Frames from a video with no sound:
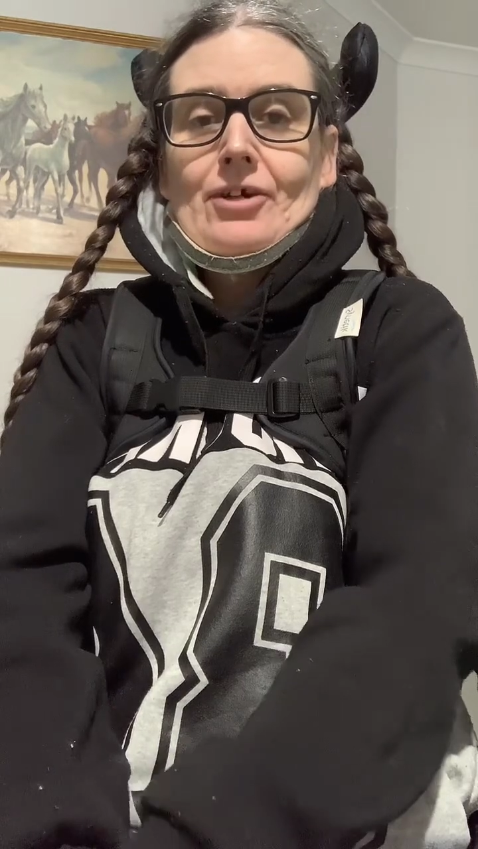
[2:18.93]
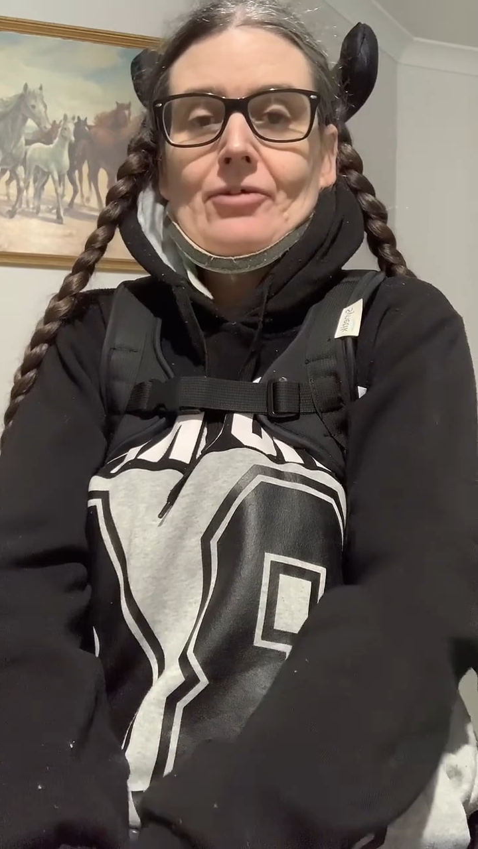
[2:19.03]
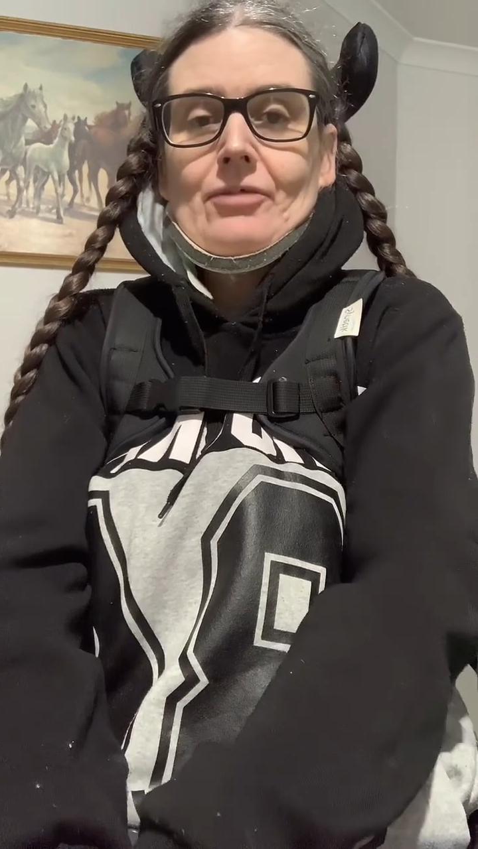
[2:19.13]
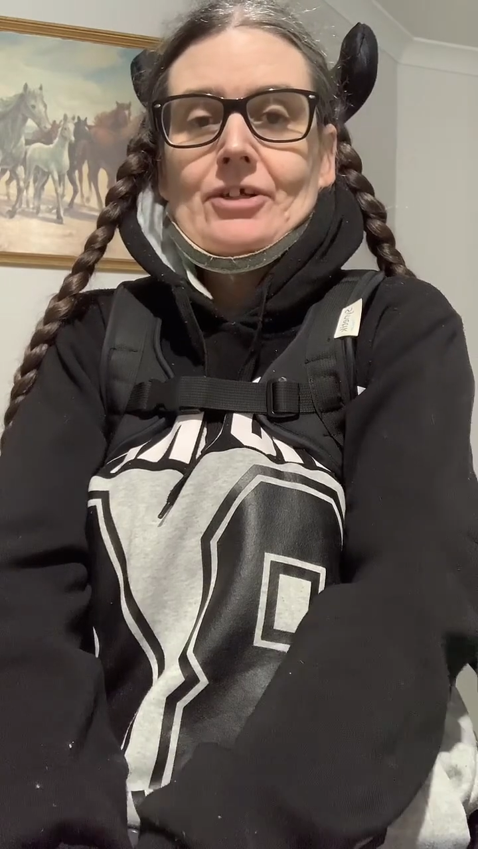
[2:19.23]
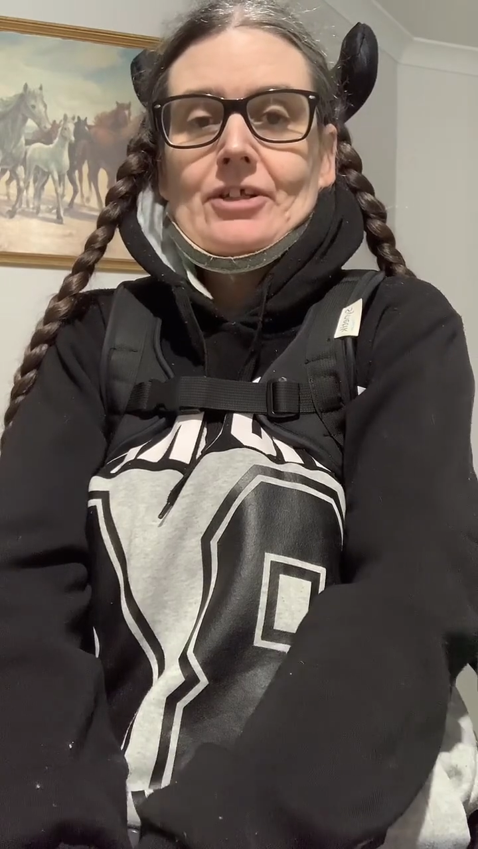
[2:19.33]

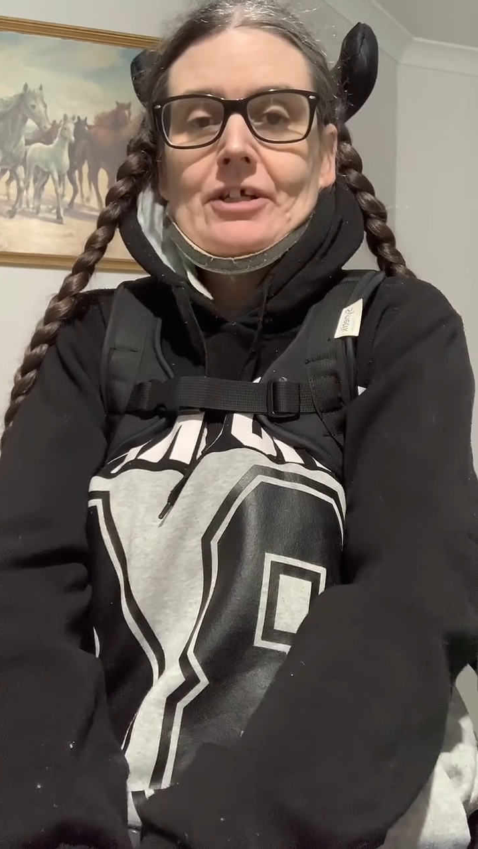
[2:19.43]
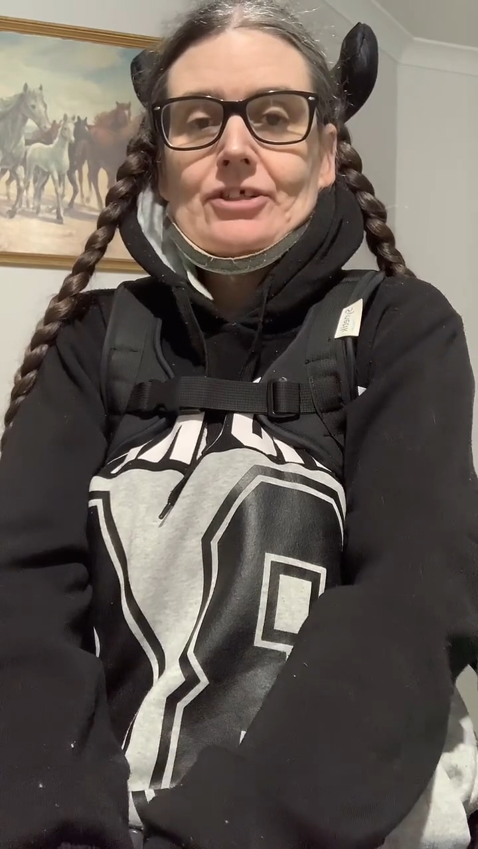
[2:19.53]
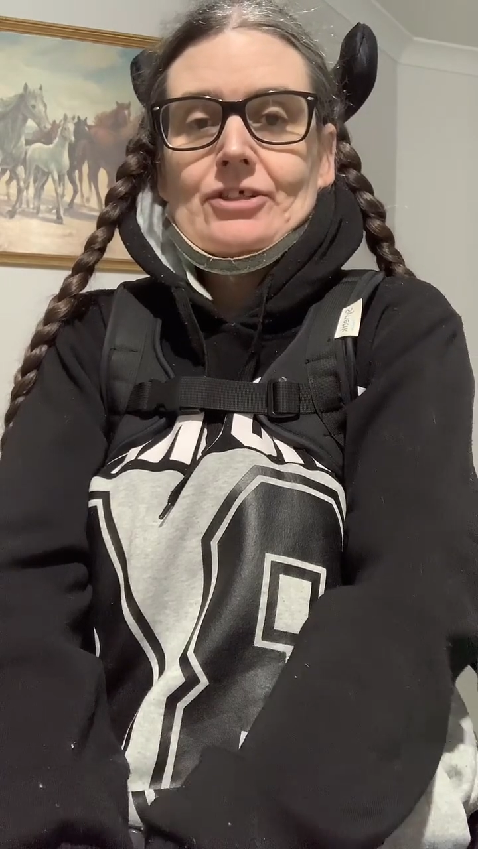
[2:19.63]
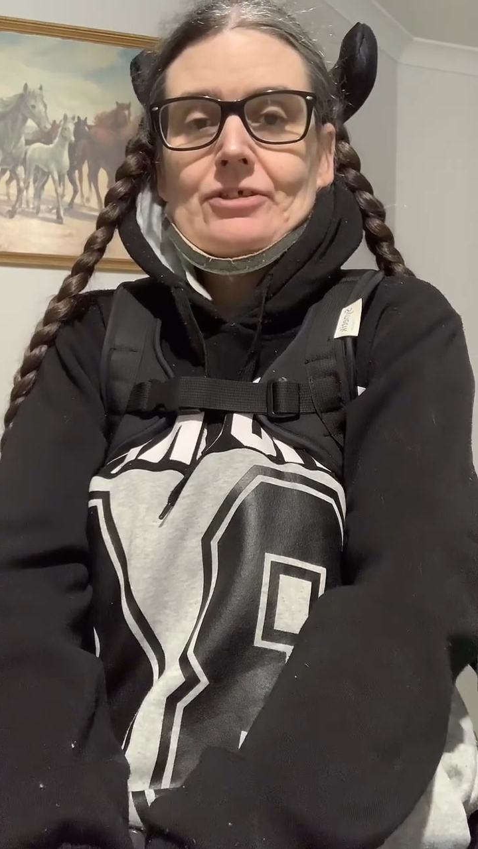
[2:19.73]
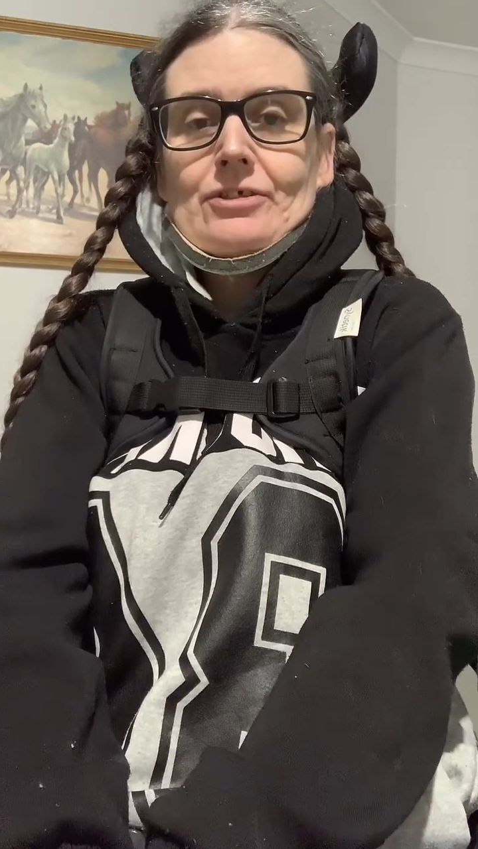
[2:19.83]

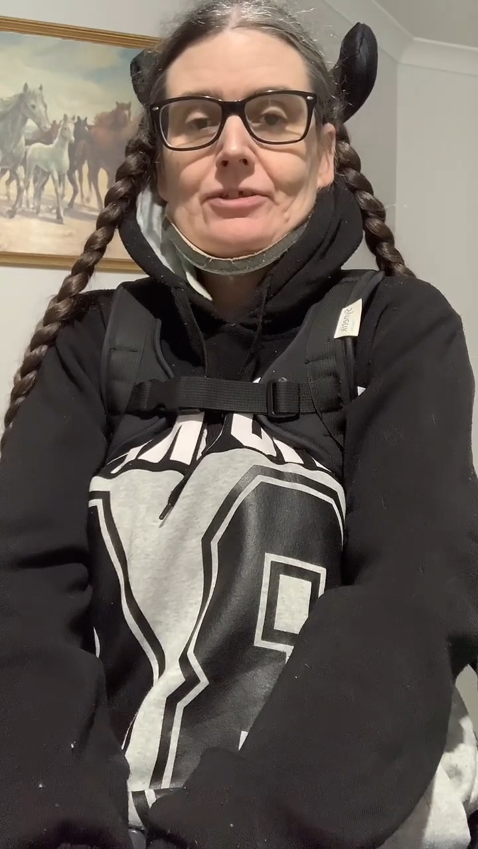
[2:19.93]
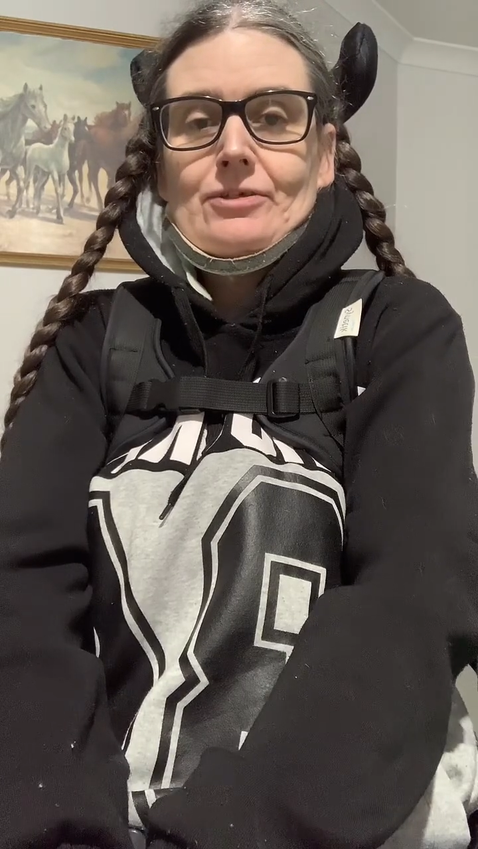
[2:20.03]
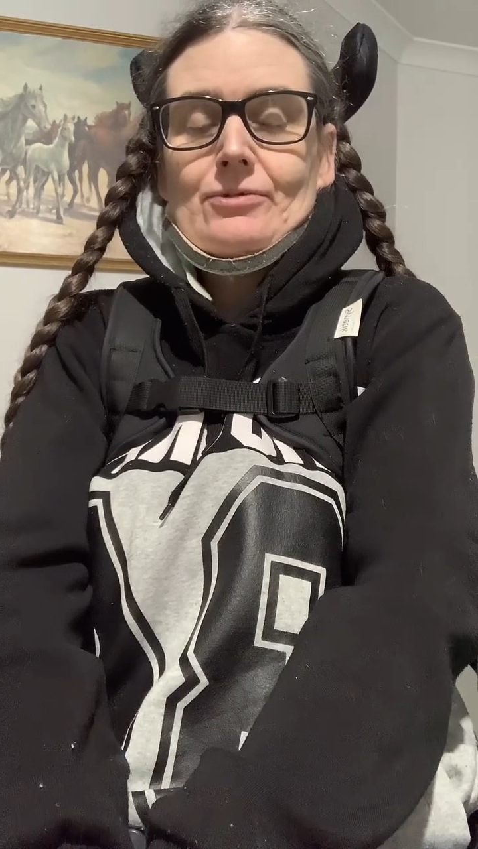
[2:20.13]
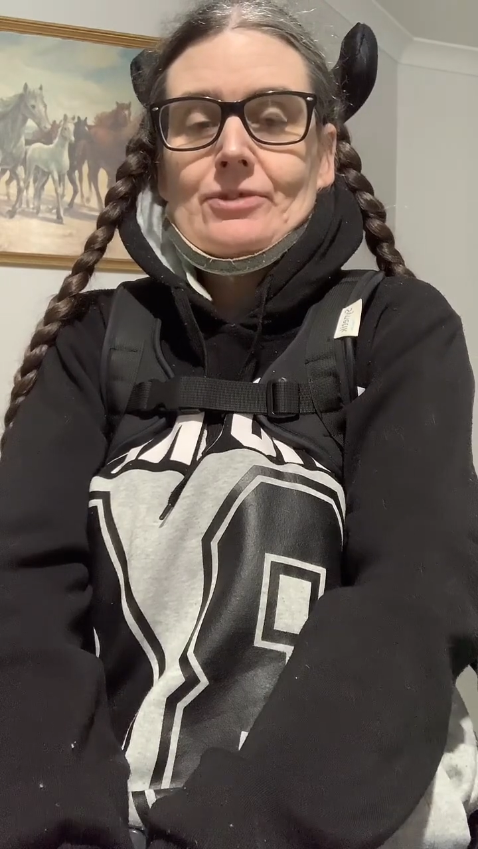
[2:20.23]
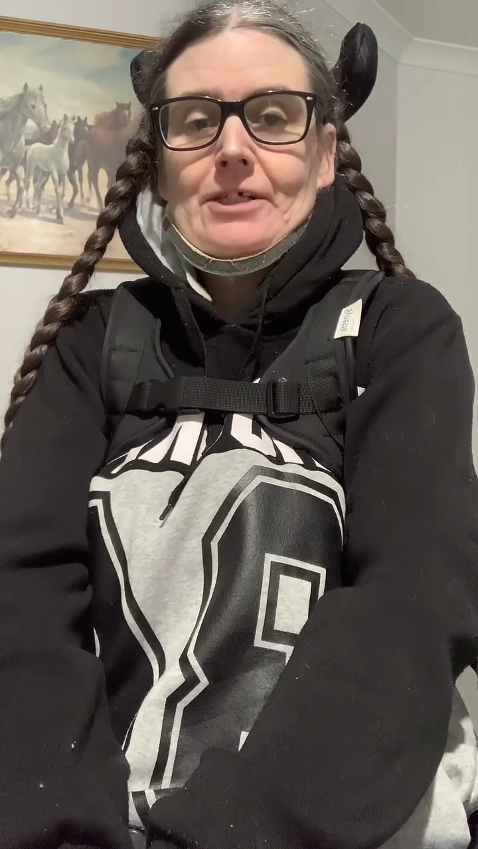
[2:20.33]
congratulations to
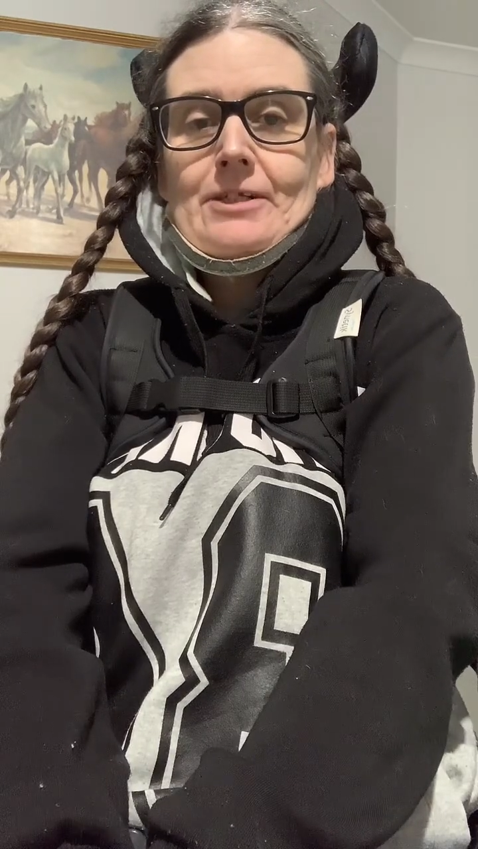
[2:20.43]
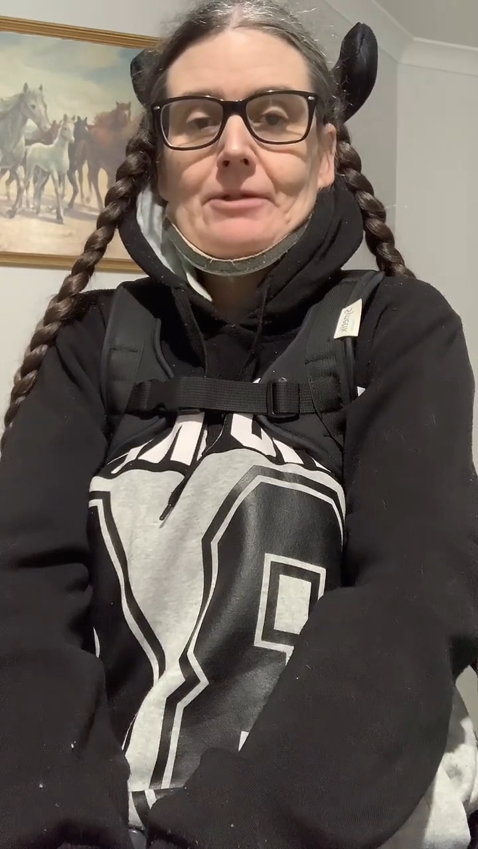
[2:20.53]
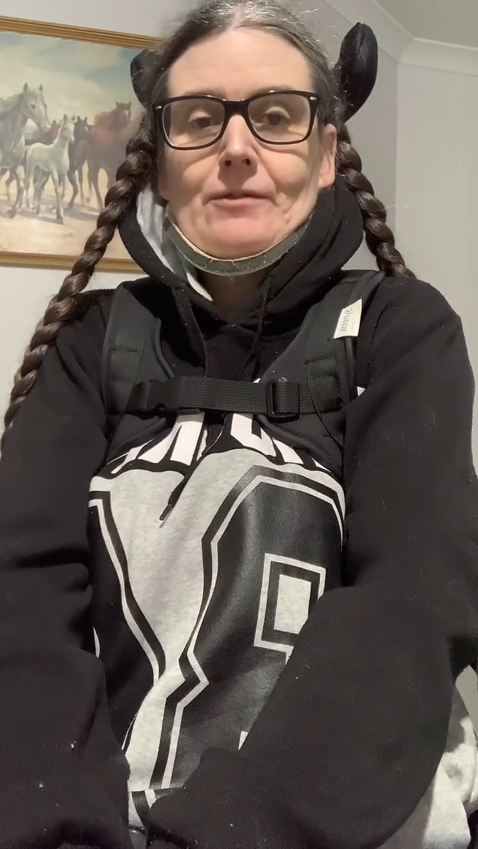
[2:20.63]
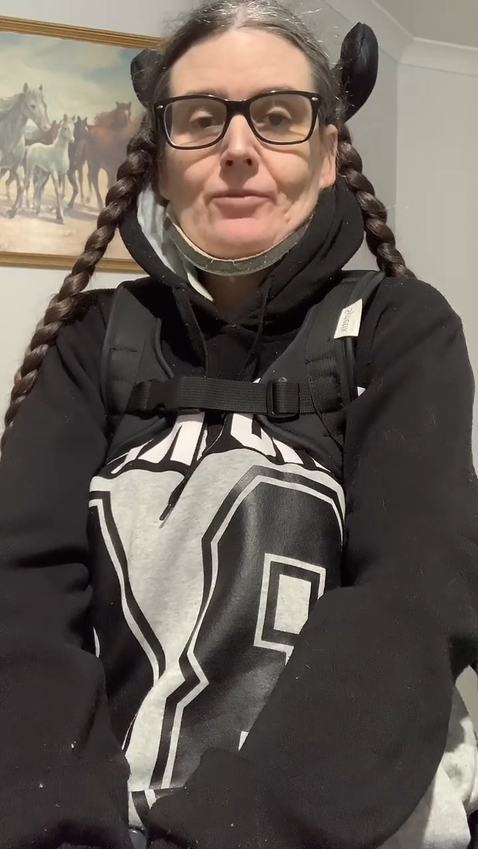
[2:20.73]
your teams